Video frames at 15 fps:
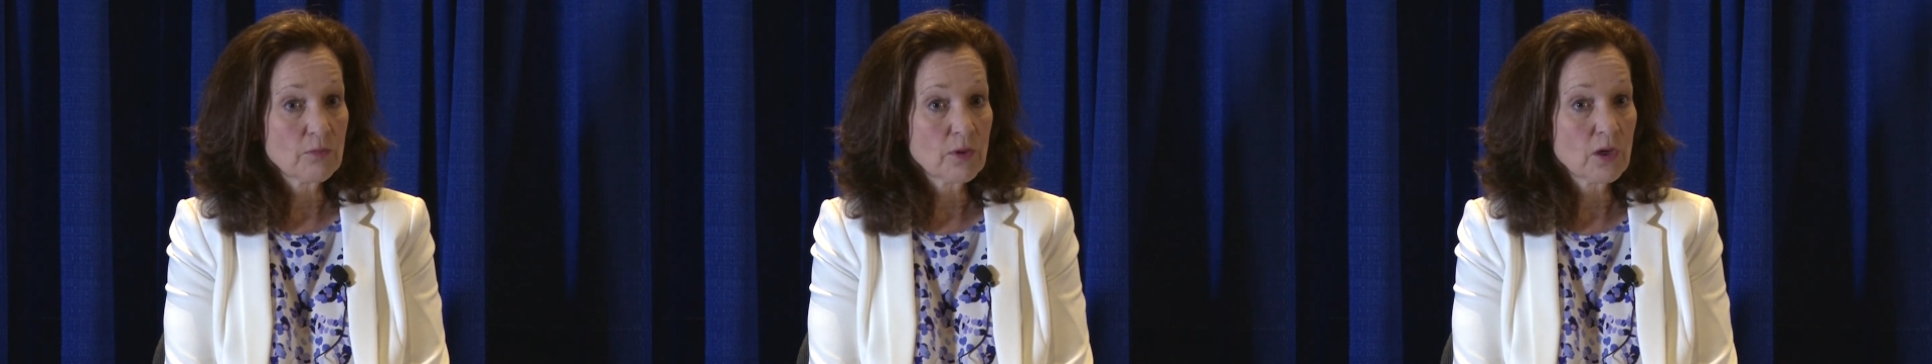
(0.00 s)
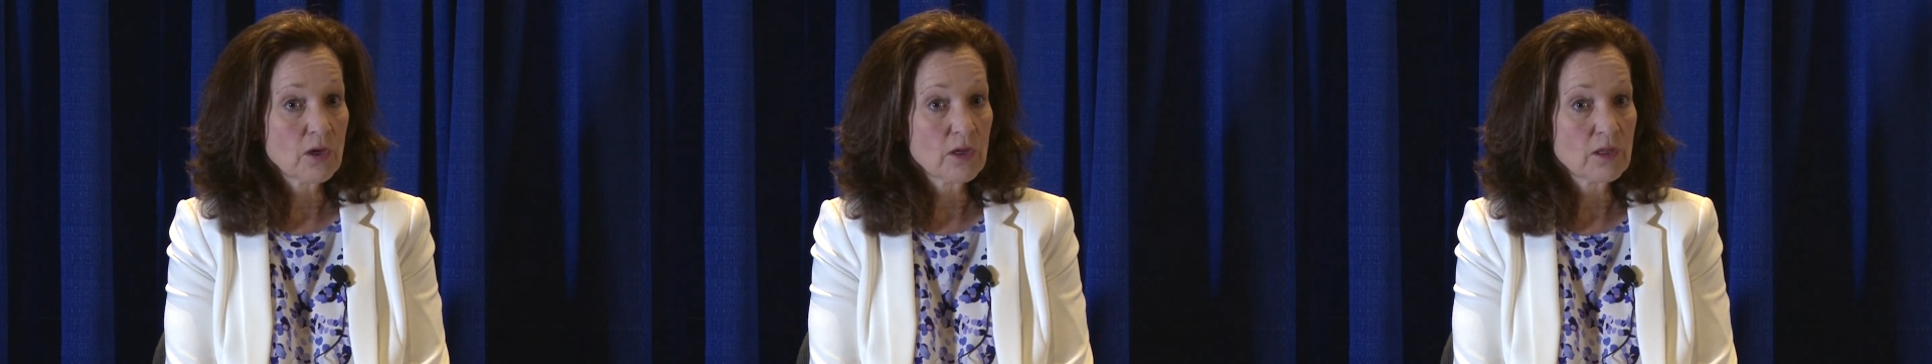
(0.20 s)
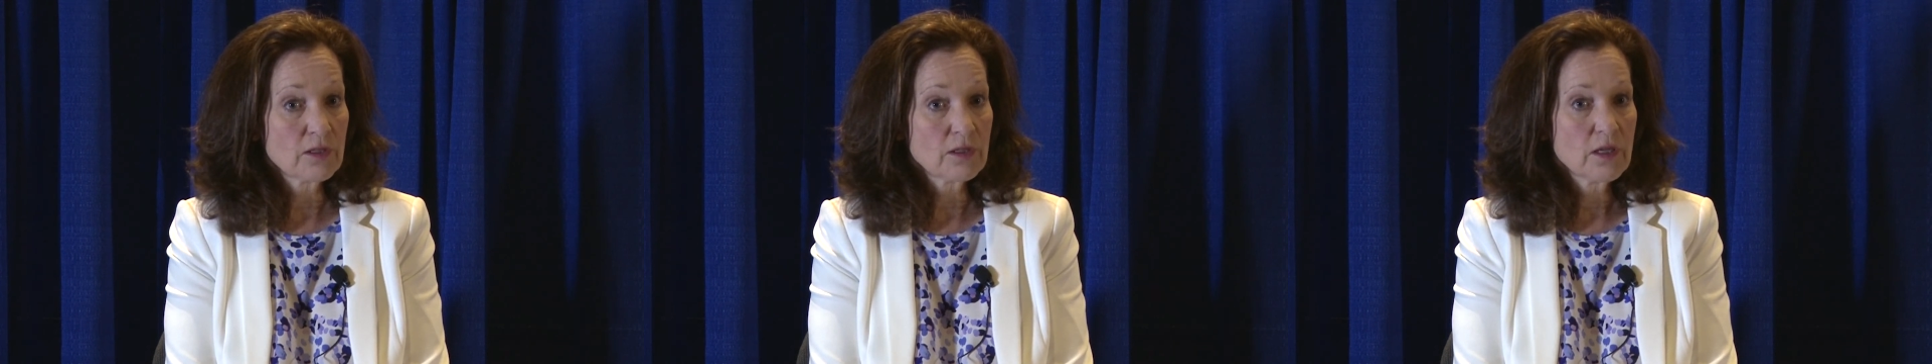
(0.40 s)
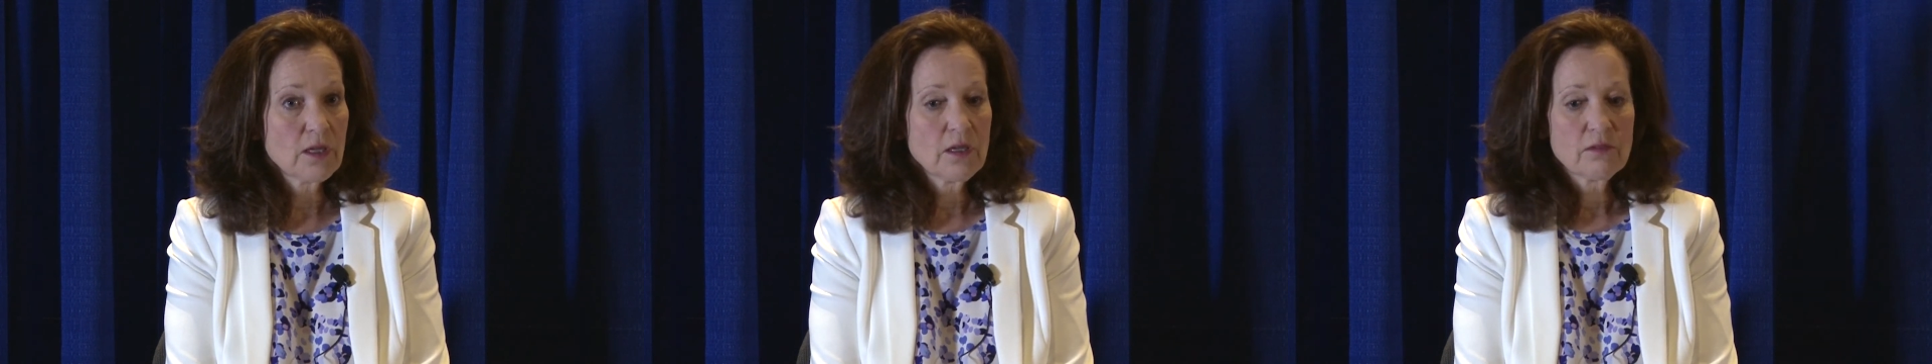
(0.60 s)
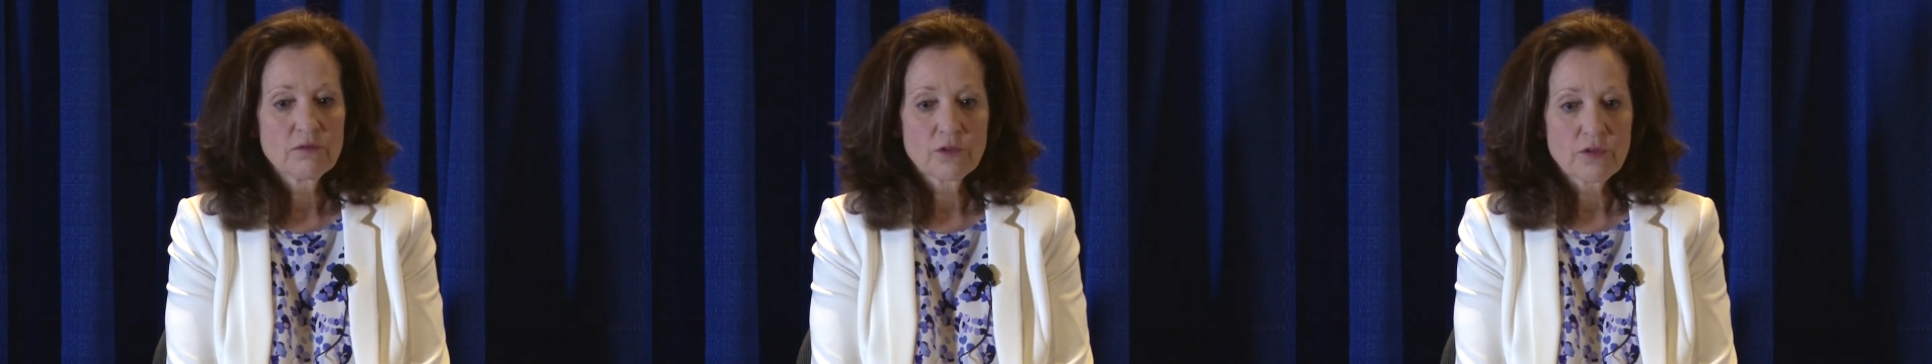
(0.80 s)
barn,
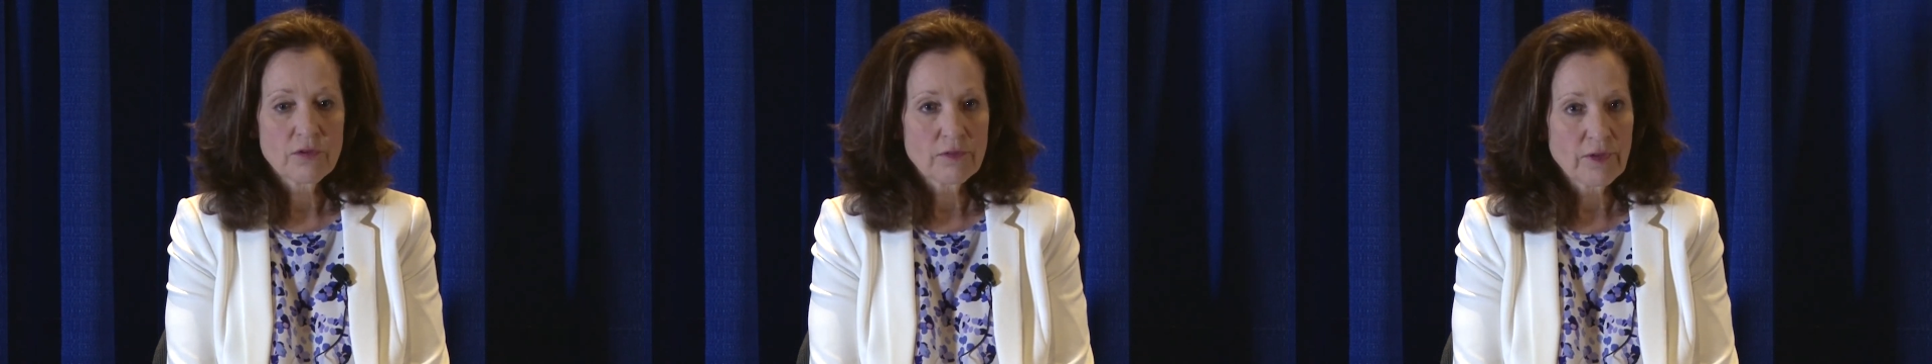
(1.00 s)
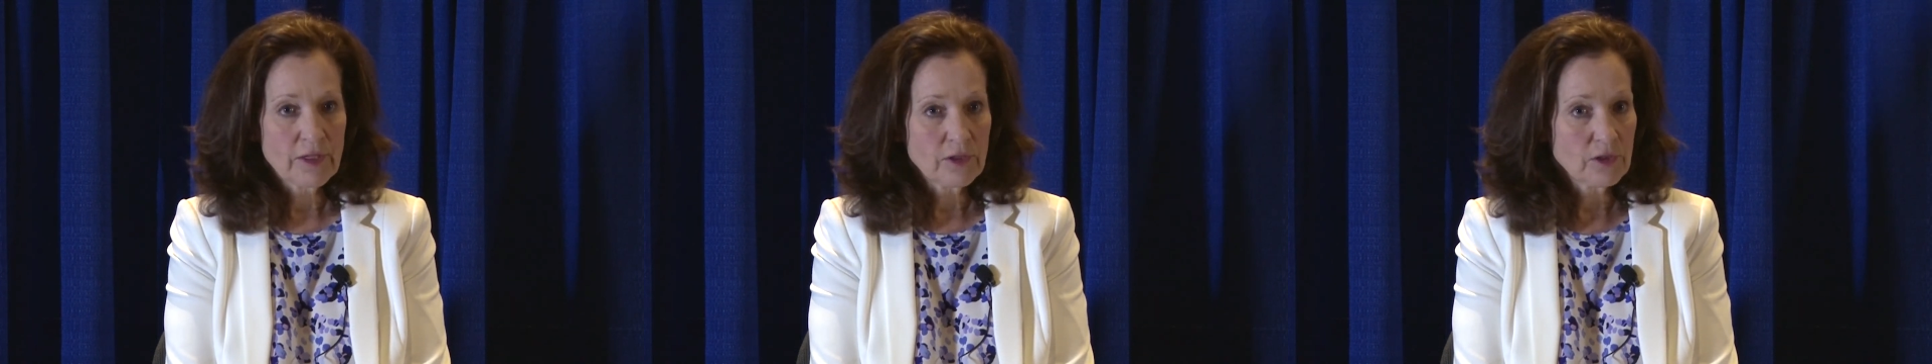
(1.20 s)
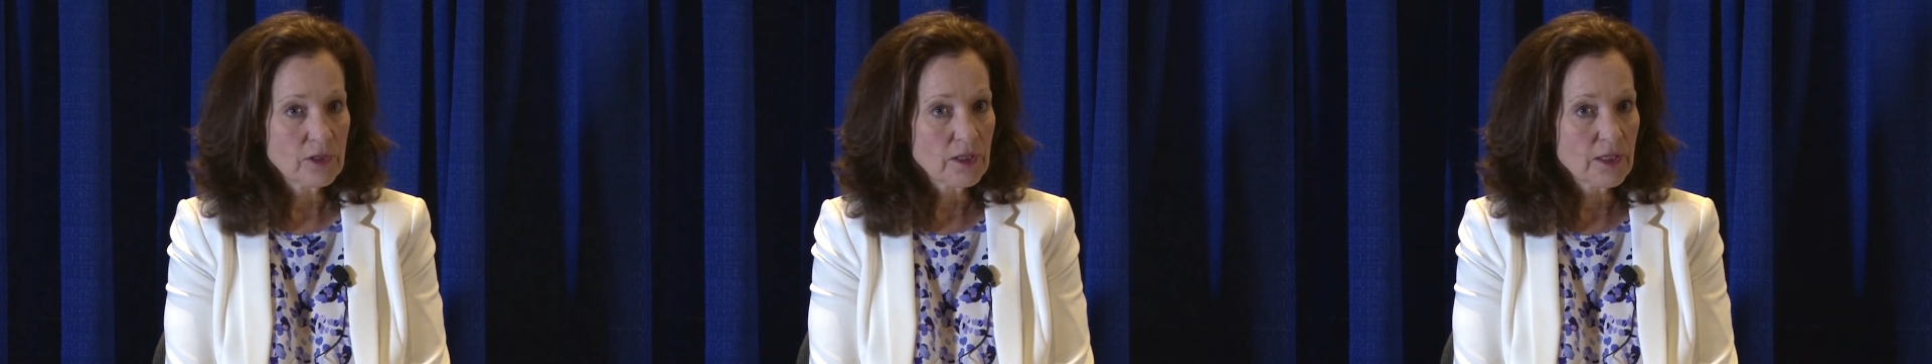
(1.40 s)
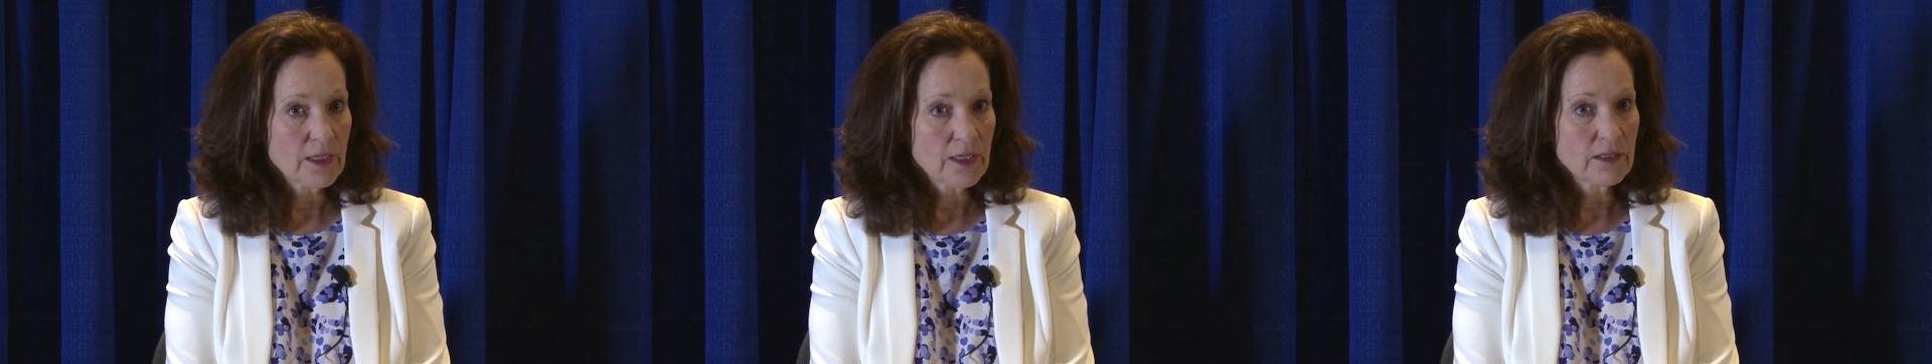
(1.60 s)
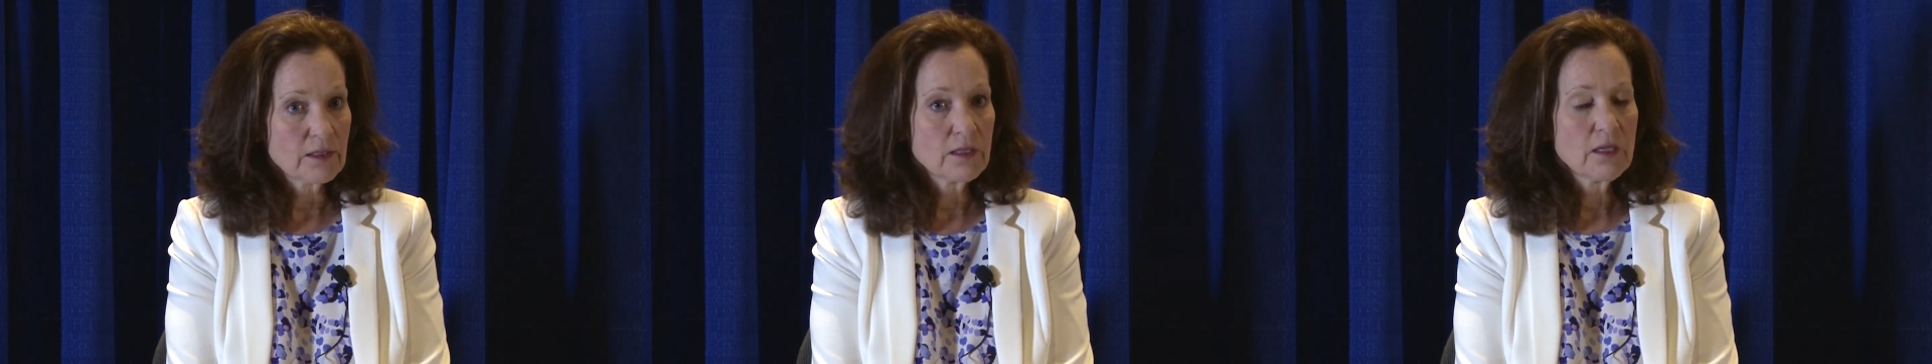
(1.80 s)
for their
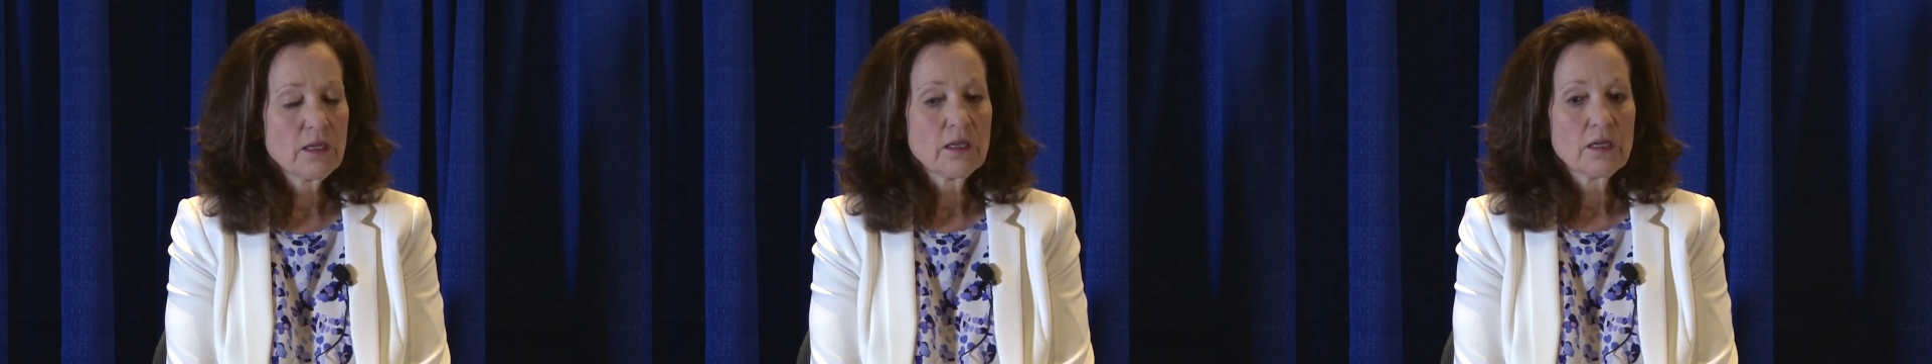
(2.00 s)
veterinarian,